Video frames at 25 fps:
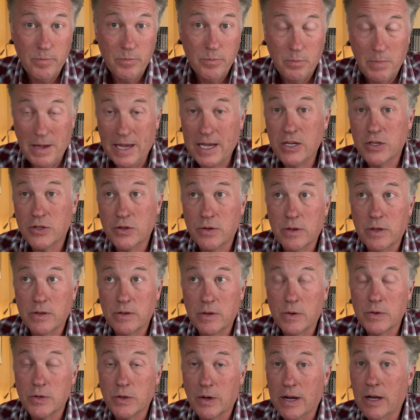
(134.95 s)
Making sure that
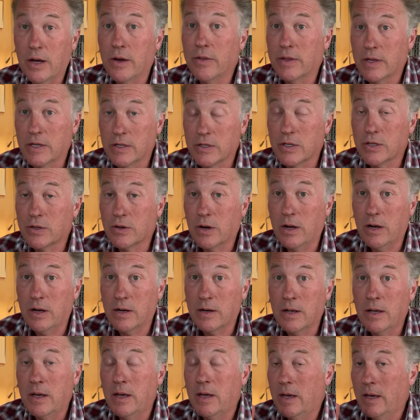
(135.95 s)
those are healthy and
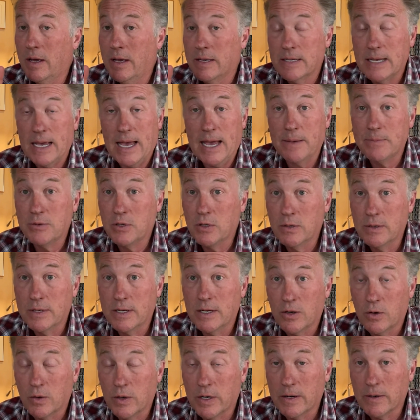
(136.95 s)
strong is
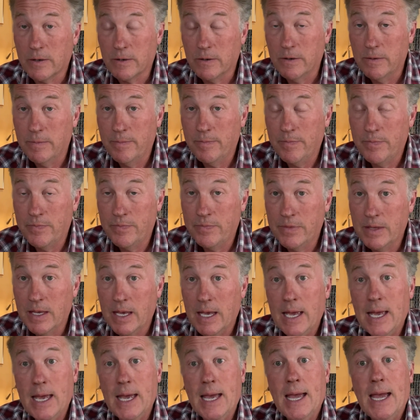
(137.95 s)
absolutely critical.
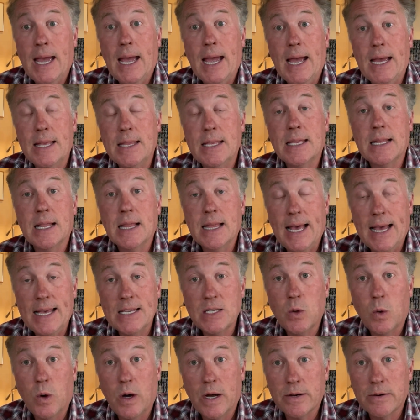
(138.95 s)
And then the
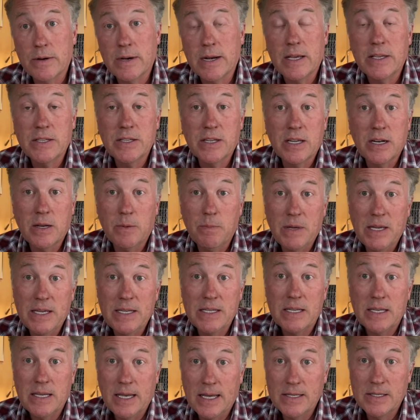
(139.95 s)
last quadrant is going
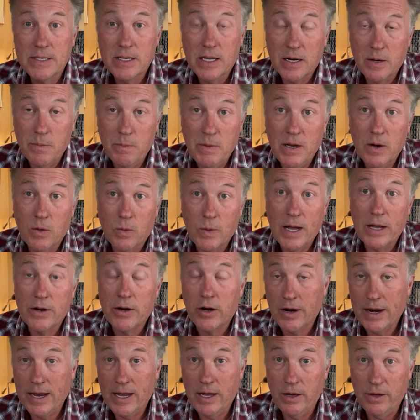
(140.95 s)
to be around
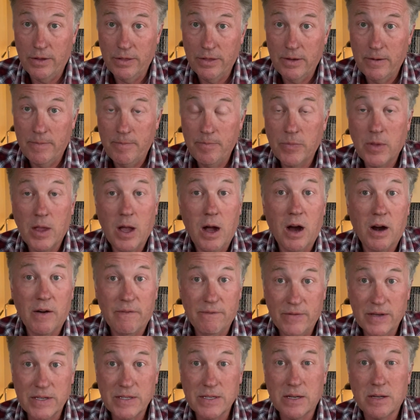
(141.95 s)
our health, our
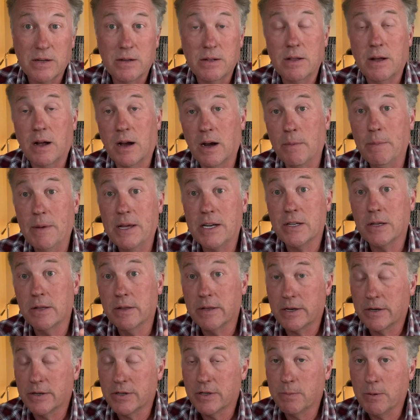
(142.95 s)
physical, our mental,
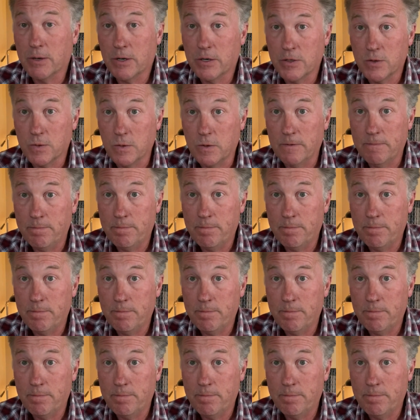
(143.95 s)
and our spiritual.